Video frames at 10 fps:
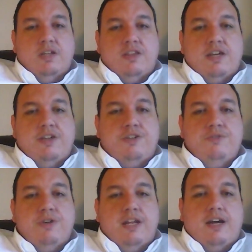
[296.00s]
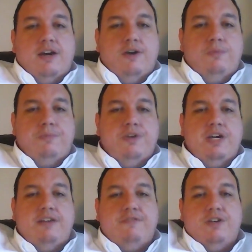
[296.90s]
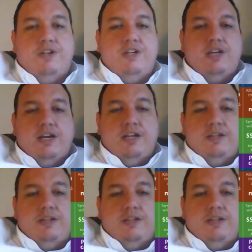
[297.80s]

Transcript: Thank you, and I hope you have a good day.